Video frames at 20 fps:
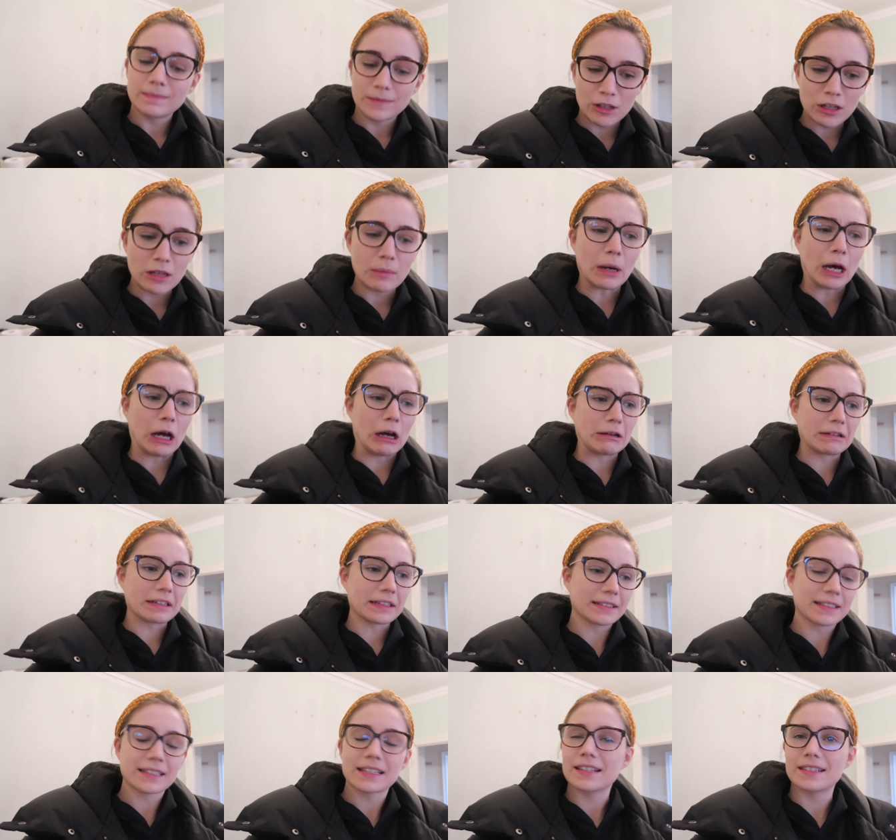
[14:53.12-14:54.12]
to the
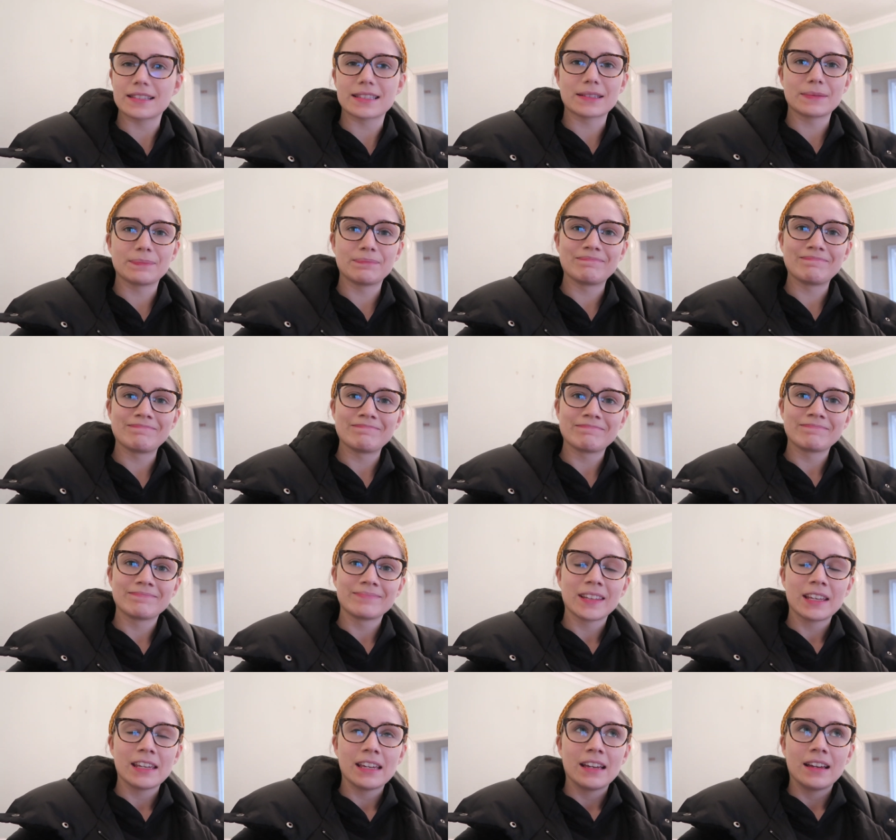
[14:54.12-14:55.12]
park because
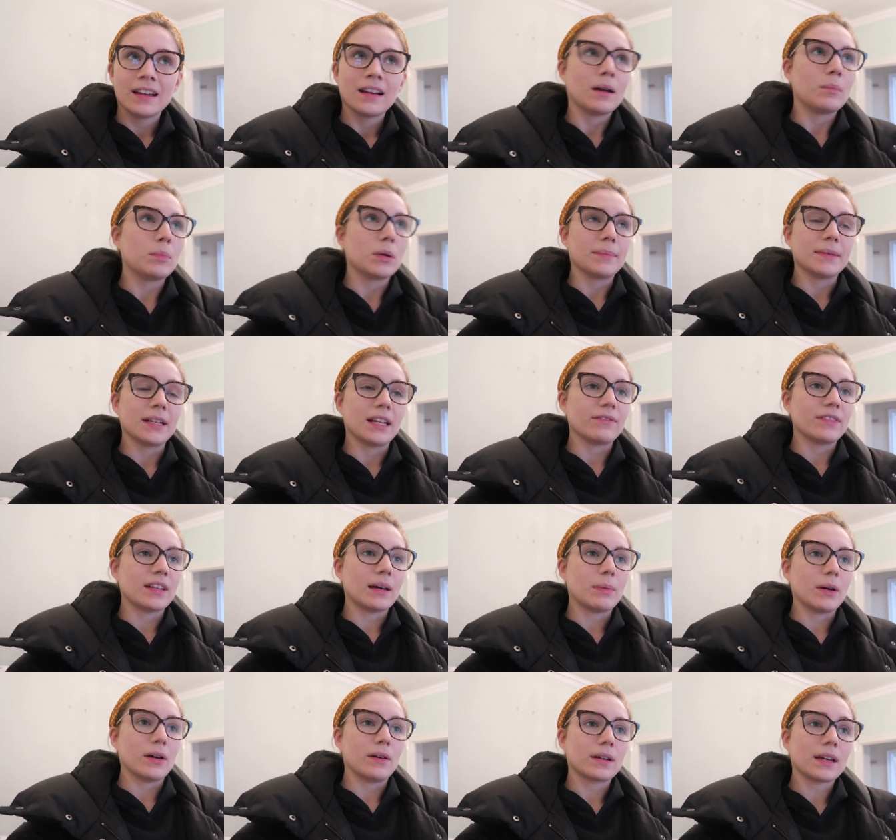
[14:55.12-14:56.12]
I blooming love
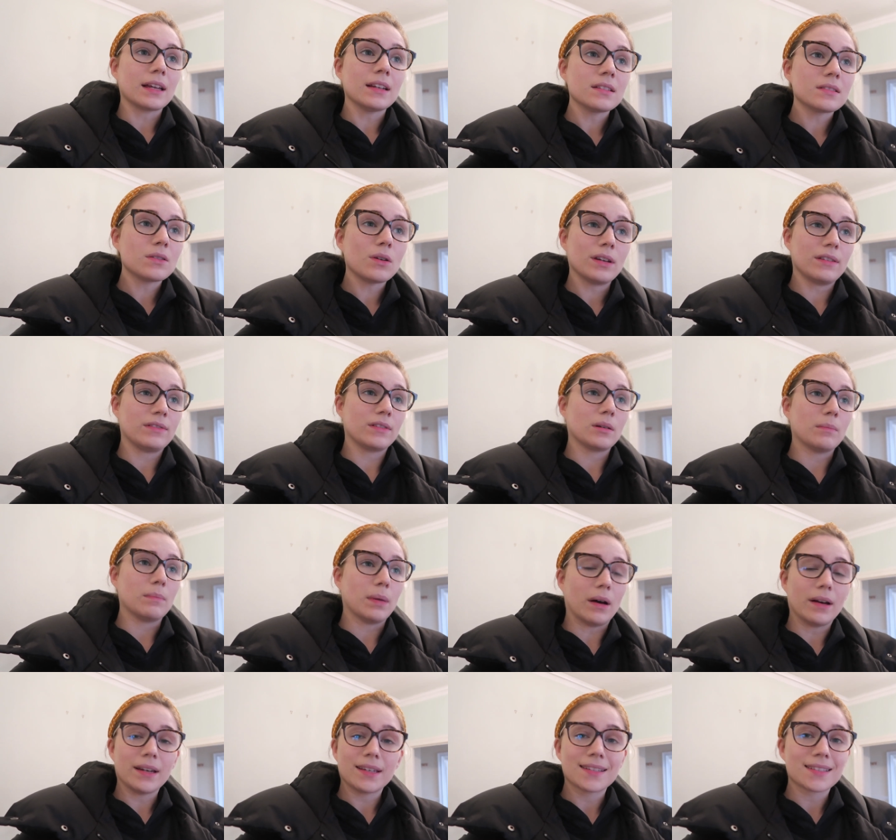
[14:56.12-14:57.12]
that park. And it's not even
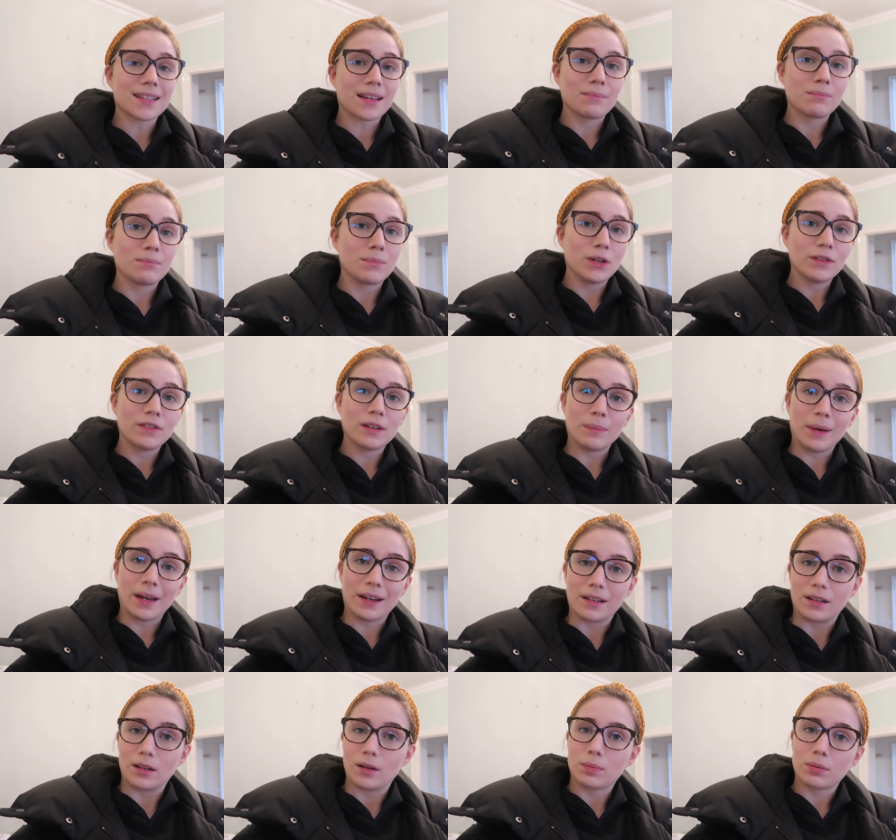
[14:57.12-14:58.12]
goodbye because I'm moving
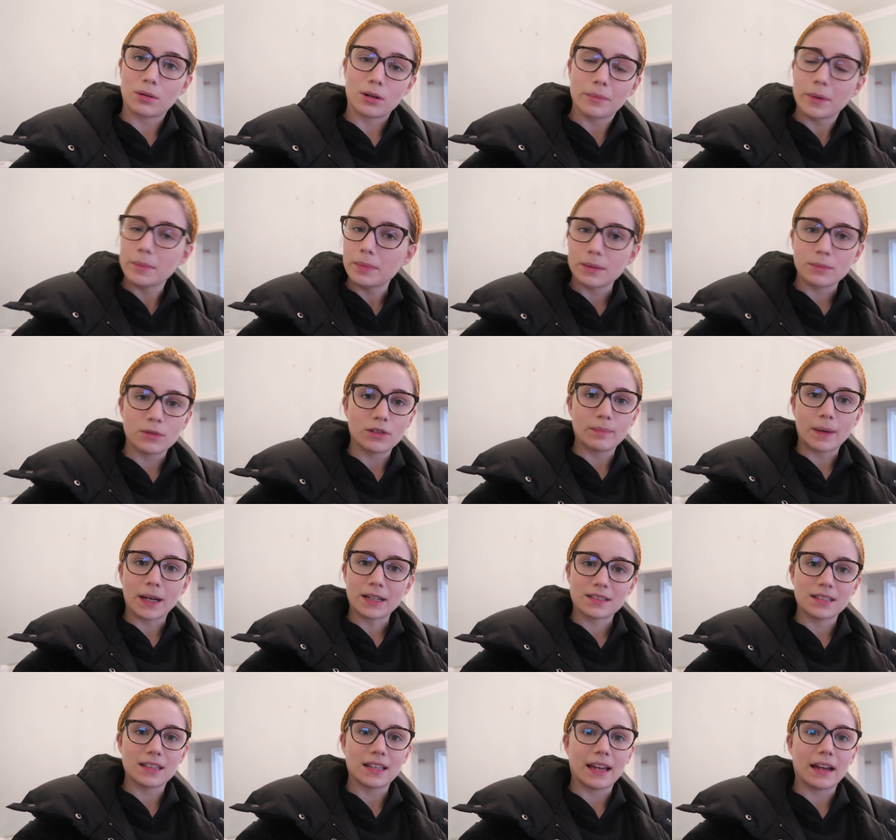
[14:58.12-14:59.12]
back and I'll probably move
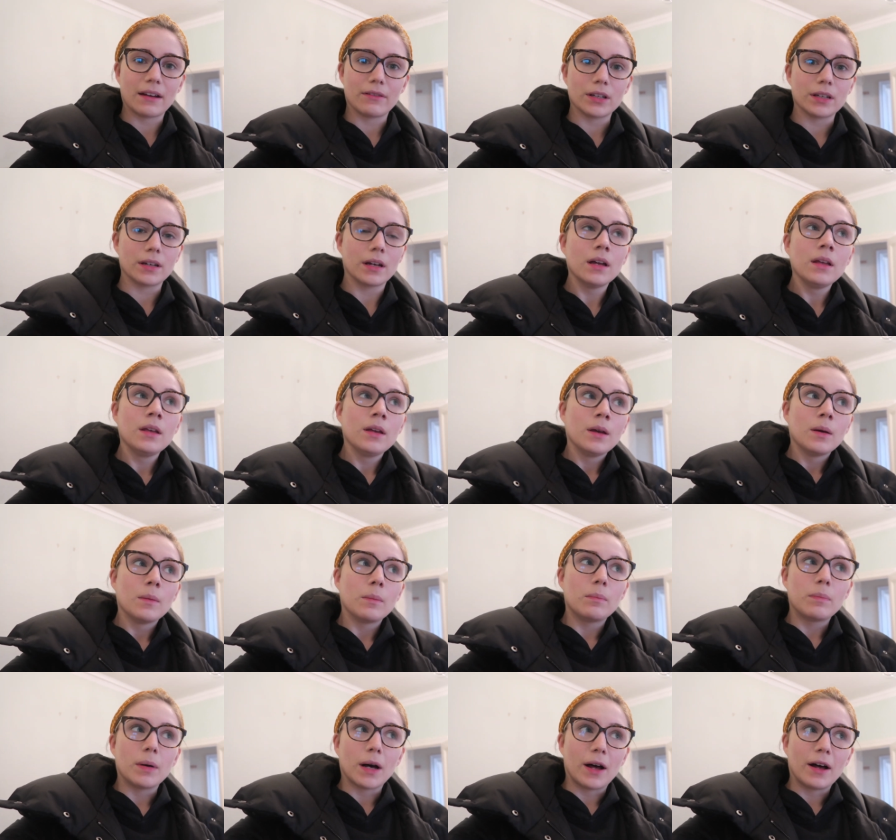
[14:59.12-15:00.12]
back to the area,
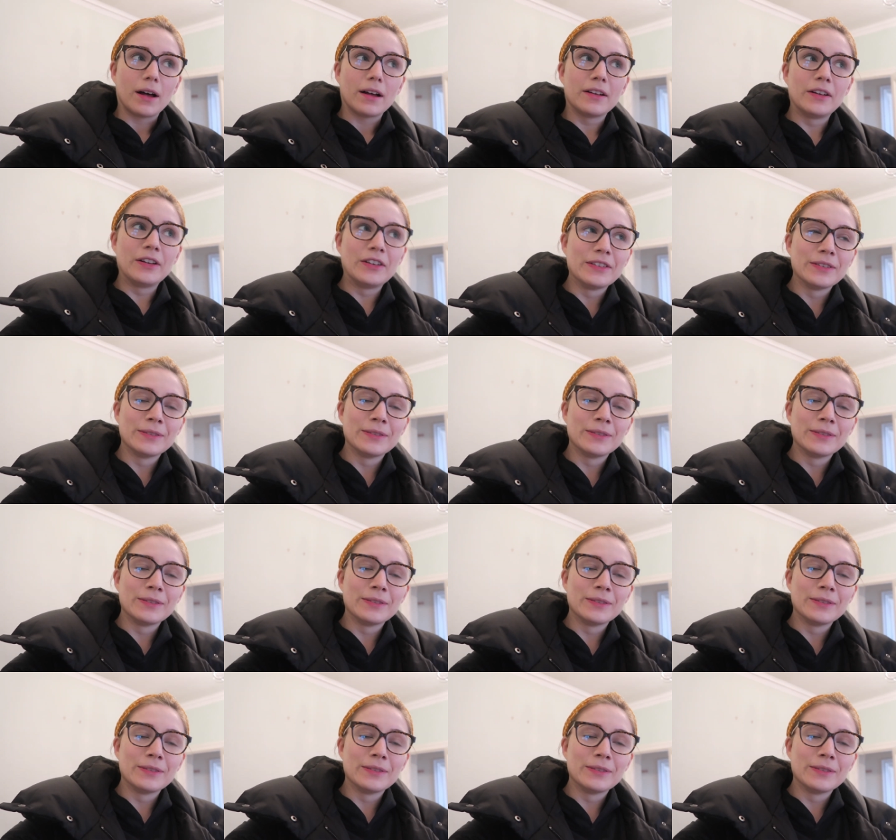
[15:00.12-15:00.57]
but